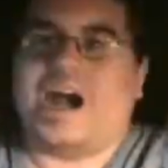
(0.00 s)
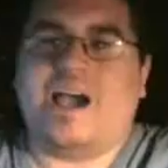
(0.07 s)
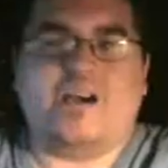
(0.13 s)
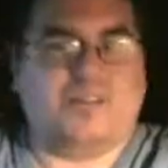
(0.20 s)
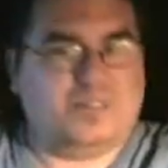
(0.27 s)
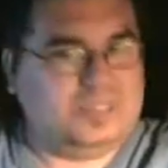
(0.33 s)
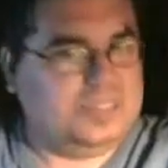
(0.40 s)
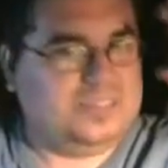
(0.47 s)

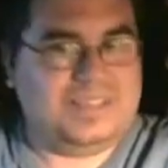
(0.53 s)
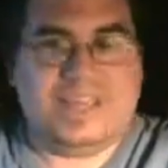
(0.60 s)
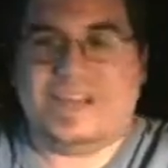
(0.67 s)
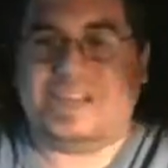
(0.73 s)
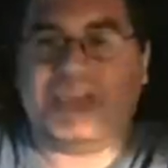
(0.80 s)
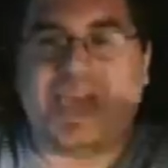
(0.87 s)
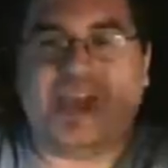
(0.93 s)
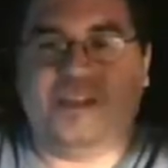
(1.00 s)
aisle just
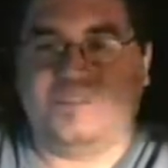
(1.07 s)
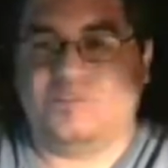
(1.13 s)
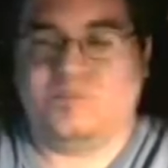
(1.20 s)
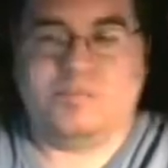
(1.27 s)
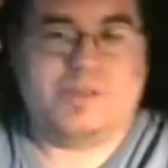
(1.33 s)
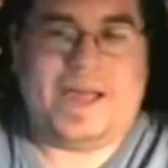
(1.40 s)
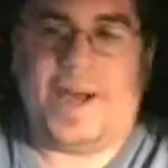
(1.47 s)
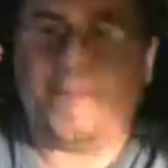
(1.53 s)
dedicated to
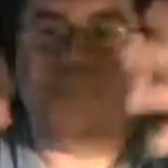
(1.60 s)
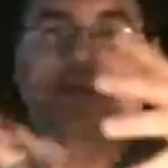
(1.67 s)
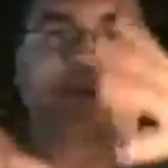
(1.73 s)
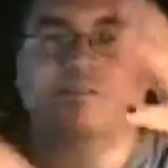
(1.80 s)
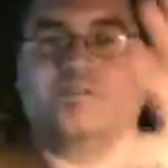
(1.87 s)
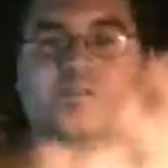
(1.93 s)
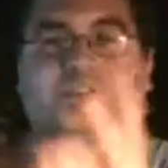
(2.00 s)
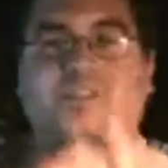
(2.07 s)

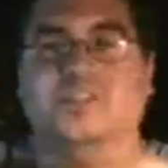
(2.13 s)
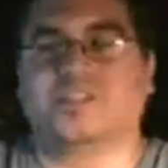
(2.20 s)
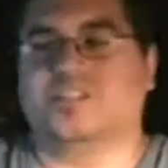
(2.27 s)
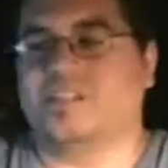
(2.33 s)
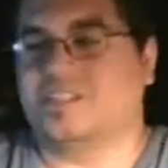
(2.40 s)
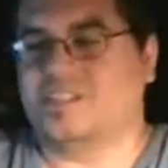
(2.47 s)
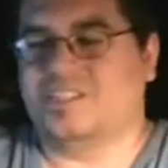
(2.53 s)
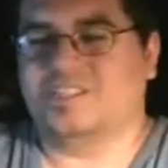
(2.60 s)
Monopoly versions,
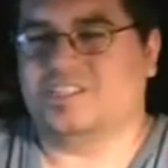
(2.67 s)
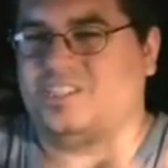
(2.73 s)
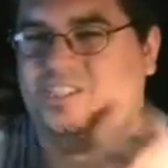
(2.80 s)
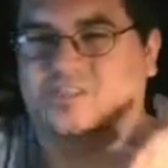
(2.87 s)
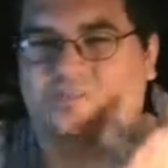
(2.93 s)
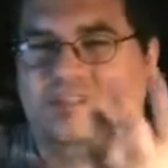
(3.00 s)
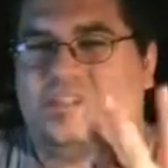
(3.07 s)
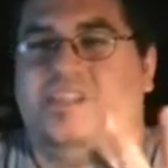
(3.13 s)
and it is
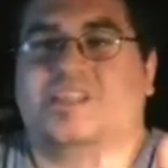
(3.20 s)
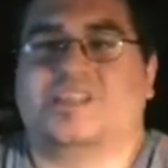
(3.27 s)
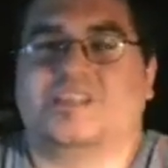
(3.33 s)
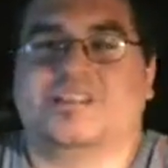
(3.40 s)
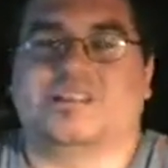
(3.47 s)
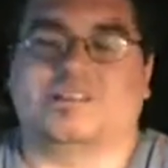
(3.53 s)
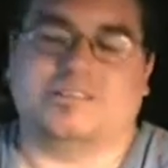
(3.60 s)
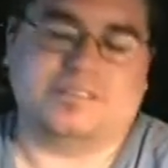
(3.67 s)
just
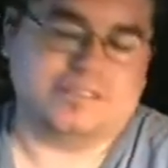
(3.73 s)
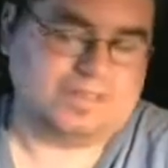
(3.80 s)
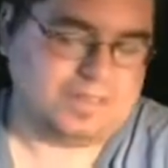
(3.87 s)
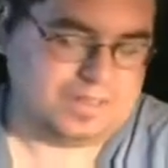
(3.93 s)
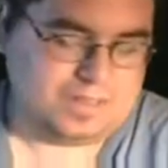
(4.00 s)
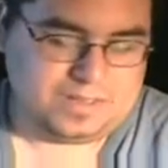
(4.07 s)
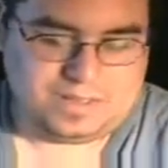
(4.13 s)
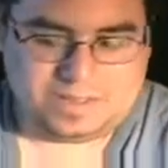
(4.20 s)
ridiculous.
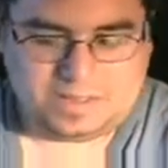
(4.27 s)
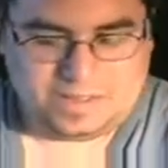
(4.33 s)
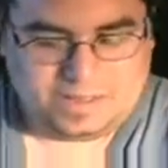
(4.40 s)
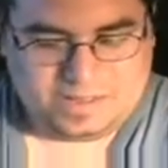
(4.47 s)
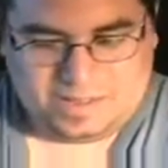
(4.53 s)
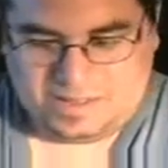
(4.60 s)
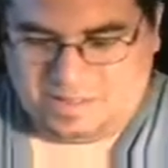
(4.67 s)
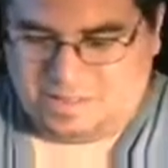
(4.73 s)

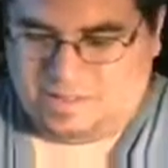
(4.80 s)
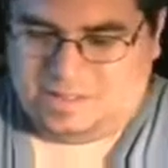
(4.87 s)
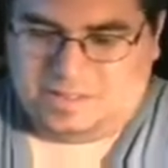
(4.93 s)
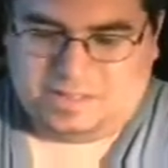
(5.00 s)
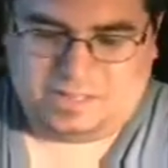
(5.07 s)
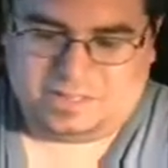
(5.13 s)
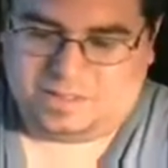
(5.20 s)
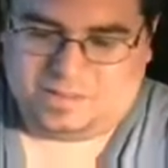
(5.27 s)

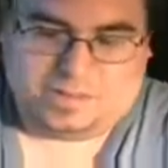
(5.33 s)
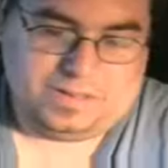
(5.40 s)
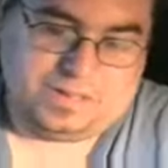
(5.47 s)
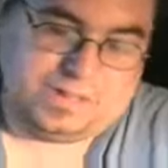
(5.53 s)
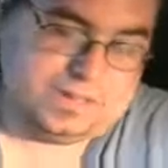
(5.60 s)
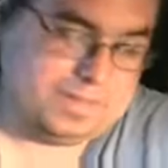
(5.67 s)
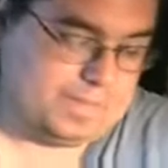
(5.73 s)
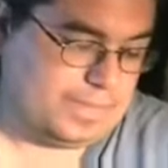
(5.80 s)
So,
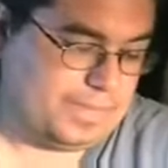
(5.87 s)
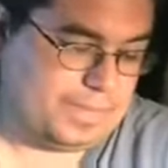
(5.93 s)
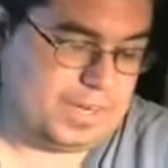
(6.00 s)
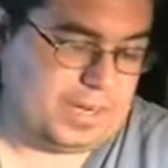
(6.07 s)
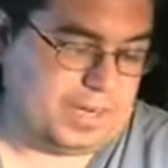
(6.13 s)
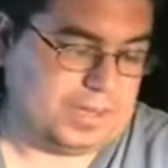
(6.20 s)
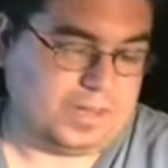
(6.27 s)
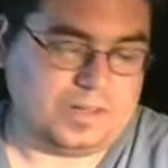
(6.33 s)

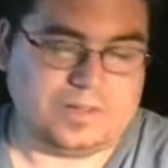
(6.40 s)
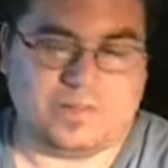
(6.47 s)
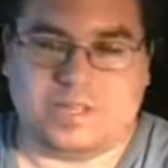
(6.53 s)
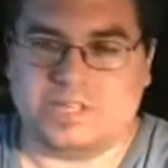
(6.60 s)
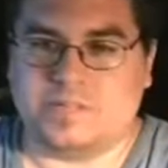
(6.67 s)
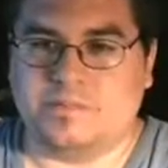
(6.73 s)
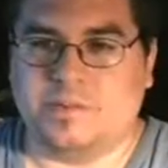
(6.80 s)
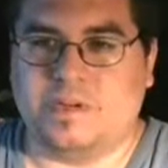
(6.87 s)
there you go.
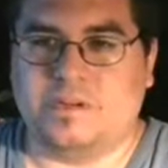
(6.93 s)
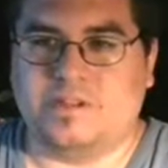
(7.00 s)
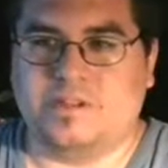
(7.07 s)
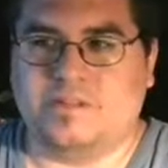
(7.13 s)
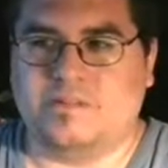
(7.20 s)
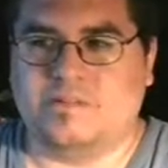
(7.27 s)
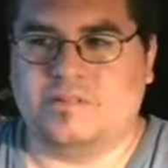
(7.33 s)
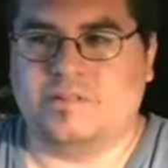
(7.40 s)
That's my
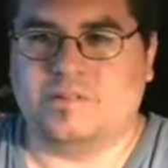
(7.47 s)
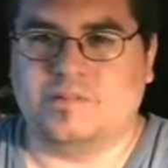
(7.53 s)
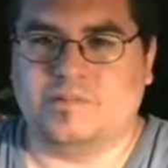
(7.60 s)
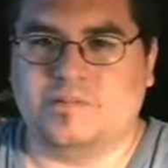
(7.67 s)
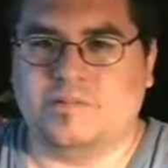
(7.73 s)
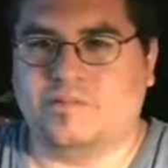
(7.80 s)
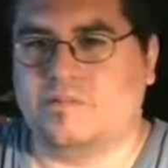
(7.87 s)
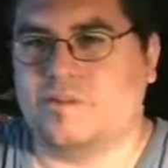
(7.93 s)

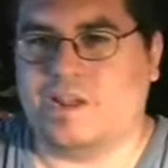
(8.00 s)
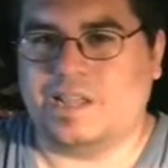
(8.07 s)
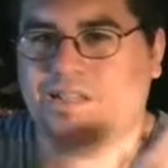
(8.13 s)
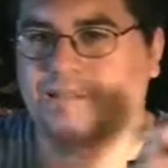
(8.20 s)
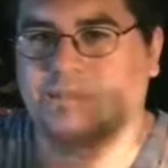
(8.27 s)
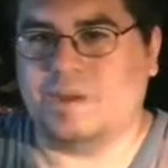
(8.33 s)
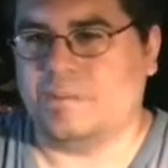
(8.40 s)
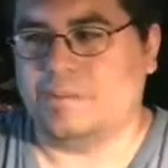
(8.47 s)
little
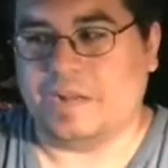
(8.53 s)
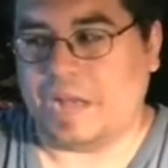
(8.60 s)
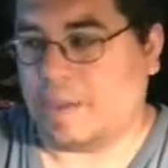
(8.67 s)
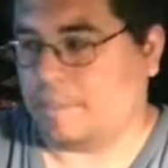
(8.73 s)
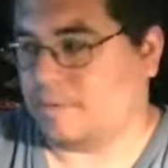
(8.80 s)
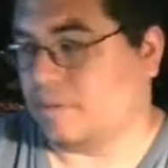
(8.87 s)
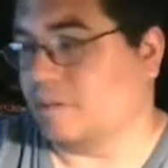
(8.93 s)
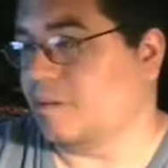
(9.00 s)
rant about
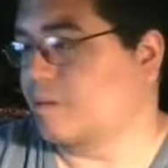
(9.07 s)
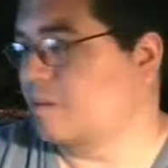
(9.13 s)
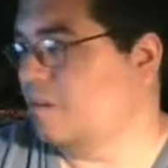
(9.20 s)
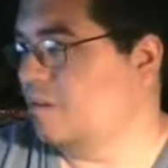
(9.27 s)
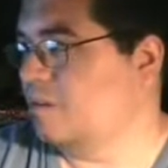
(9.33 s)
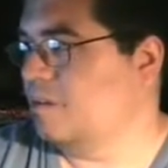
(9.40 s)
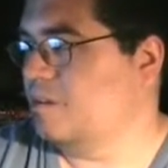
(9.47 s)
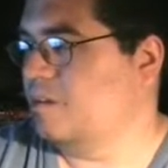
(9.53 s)
Monopoly.
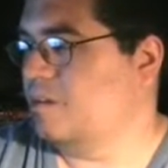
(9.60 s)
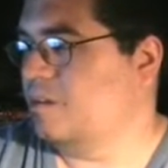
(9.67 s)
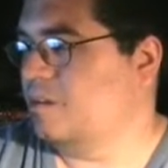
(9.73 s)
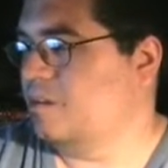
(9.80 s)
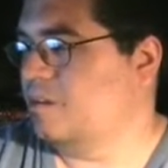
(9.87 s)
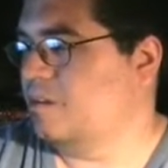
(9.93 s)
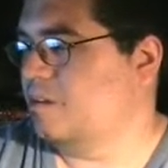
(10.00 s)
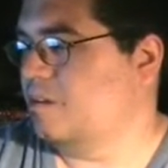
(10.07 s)

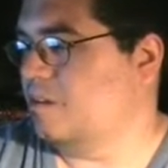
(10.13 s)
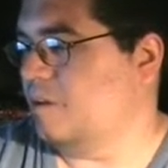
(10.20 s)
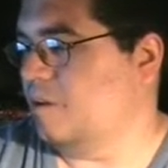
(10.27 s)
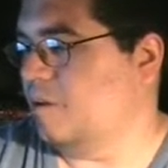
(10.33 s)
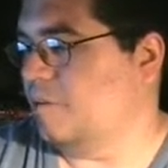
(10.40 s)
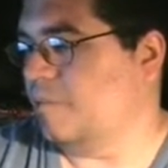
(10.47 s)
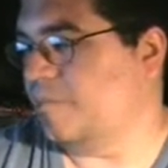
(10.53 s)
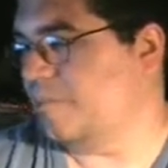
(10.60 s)

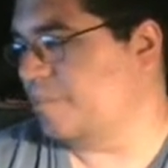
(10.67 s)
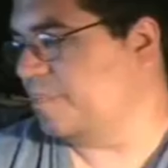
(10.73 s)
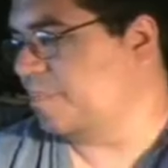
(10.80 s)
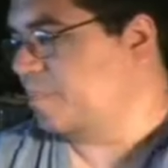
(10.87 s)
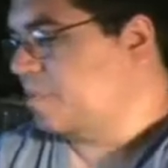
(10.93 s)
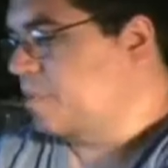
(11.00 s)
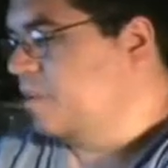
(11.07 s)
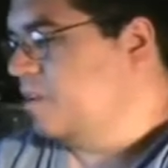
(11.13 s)
And
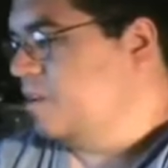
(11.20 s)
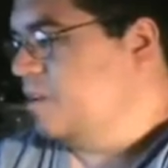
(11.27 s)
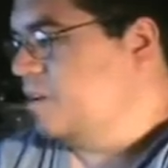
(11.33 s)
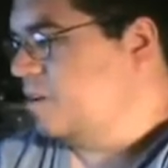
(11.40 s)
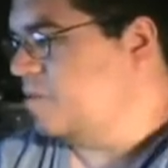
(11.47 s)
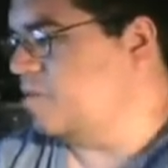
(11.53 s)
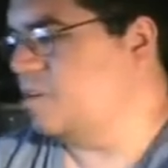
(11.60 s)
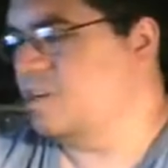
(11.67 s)

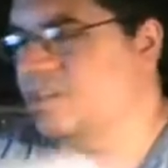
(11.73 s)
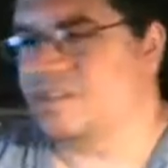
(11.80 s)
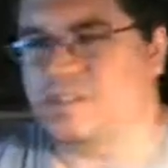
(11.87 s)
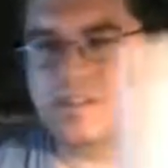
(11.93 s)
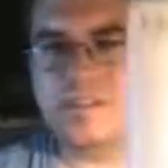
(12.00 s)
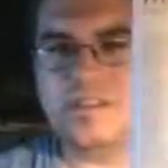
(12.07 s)
according to